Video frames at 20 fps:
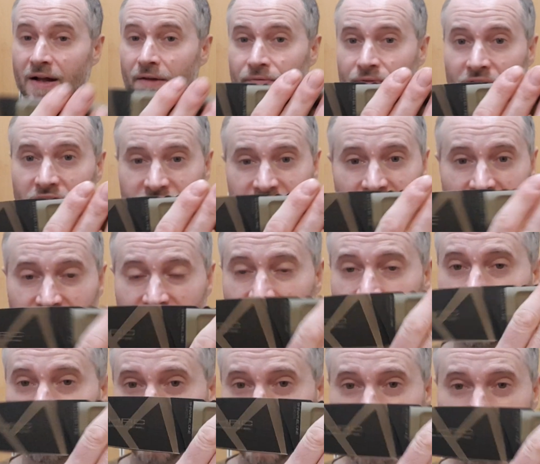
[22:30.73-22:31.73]
There's nothing
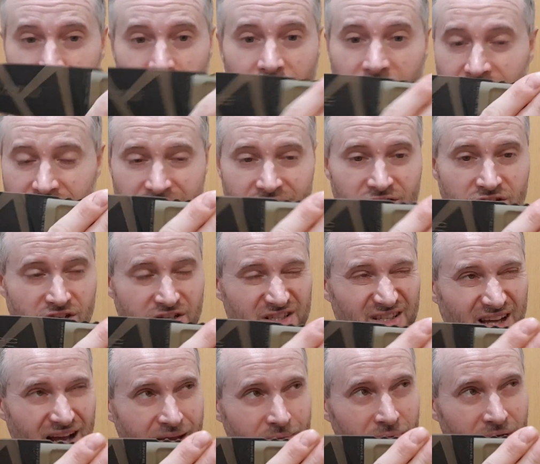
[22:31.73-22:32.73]
on this one. They said just,
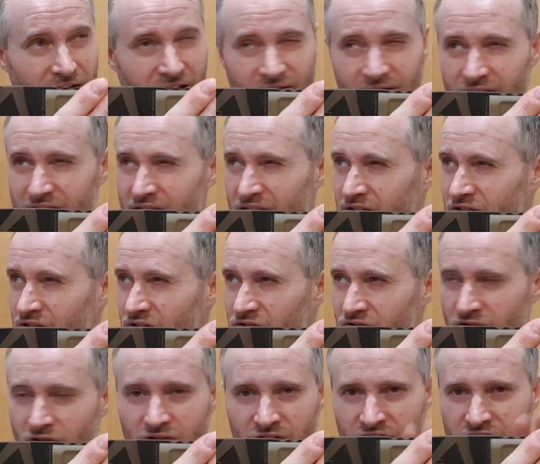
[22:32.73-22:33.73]
I believe they said
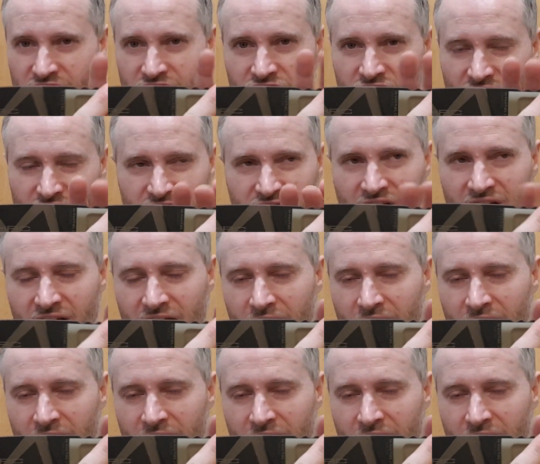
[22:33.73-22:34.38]
it's just